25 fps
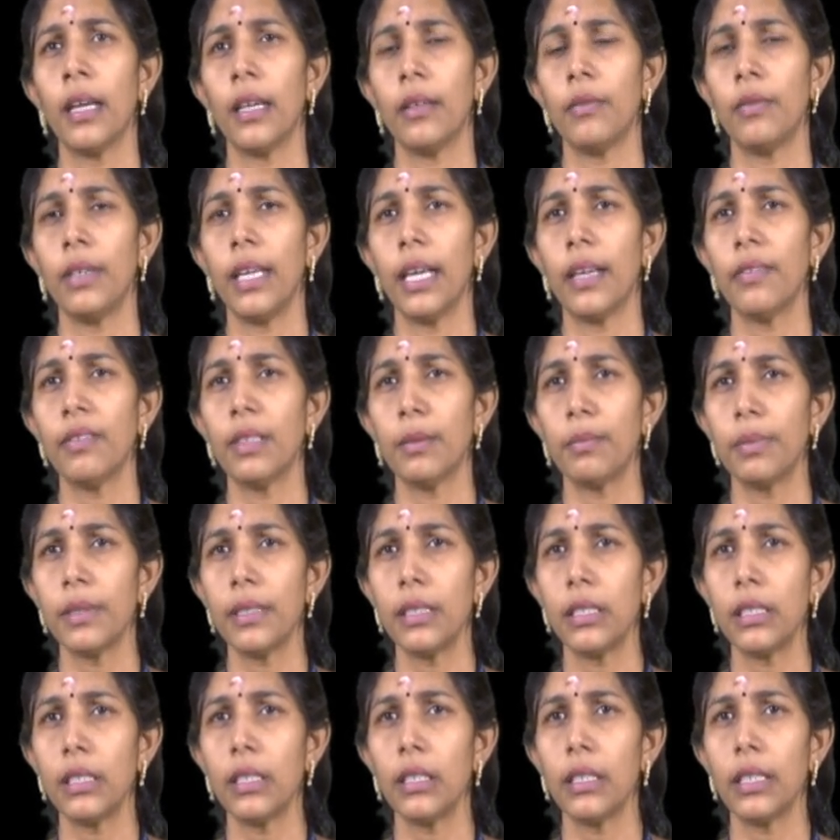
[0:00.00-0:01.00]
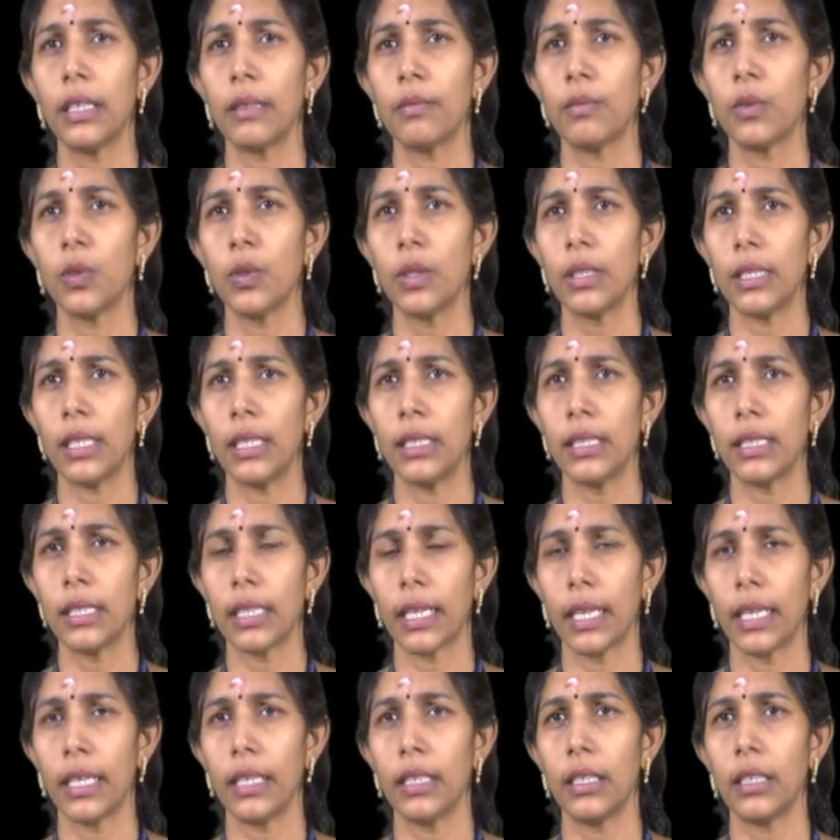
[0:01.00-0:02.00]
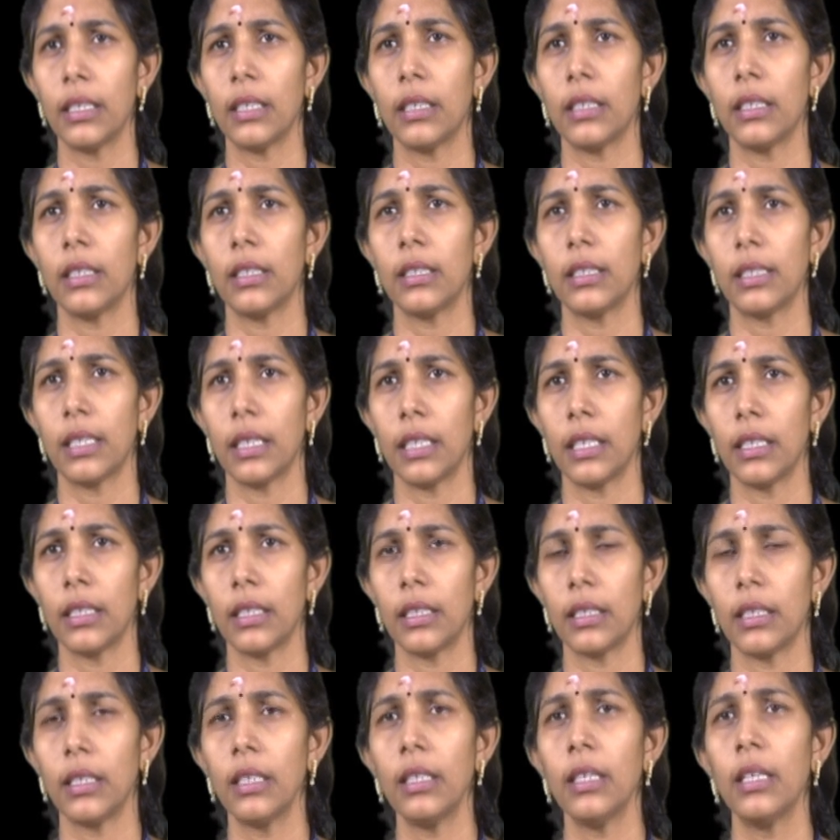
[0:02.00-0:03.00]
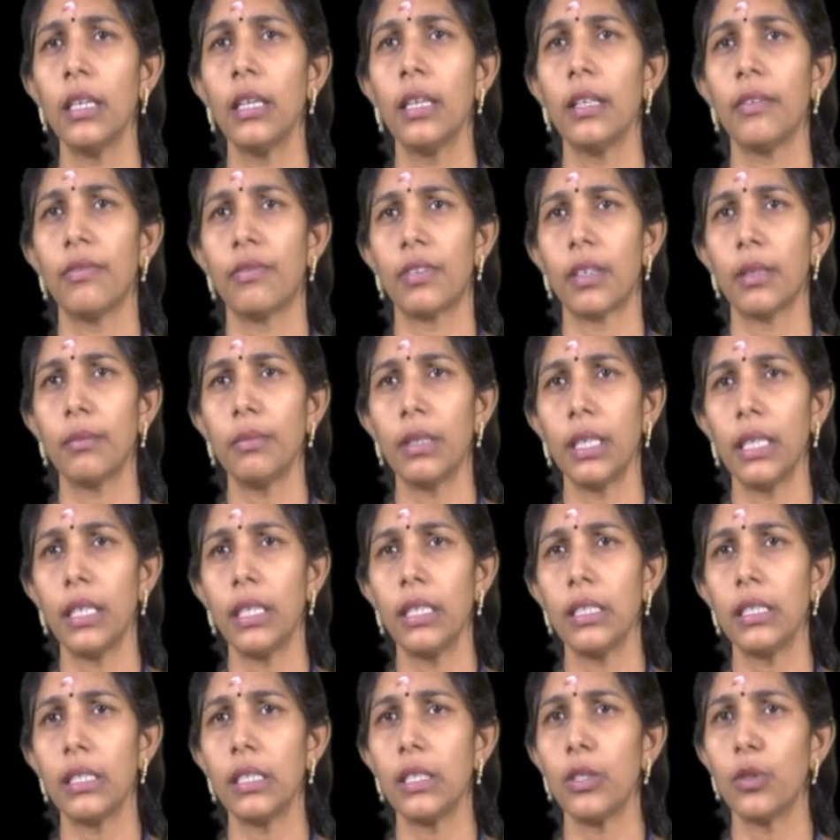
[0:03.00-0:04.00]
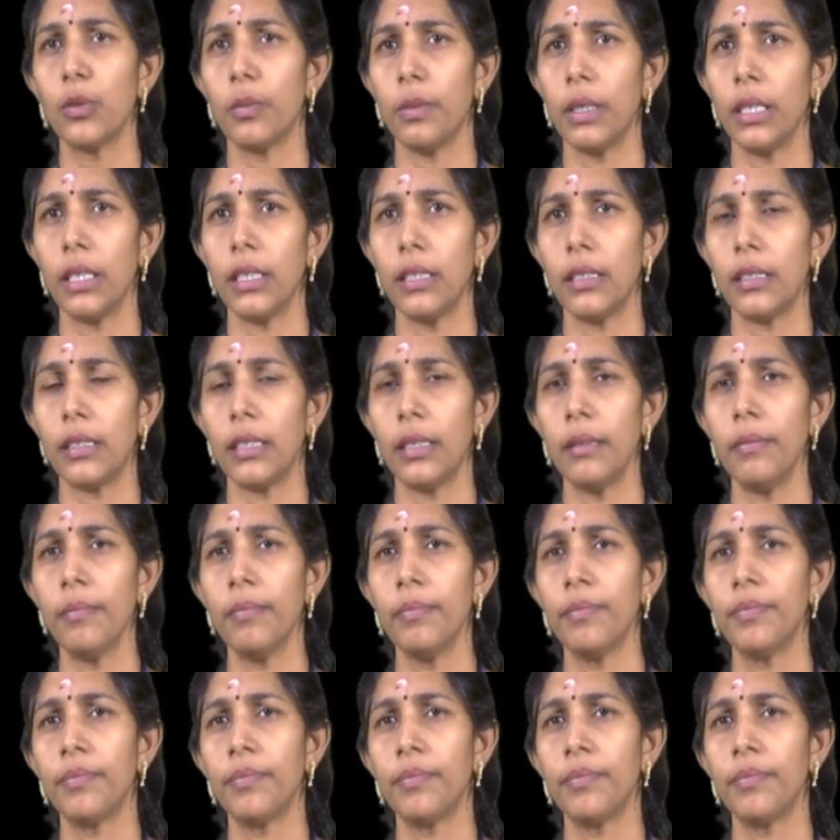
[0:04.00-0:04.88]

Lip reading: We have the piston that moves inside the cylinder from TDC to BDC,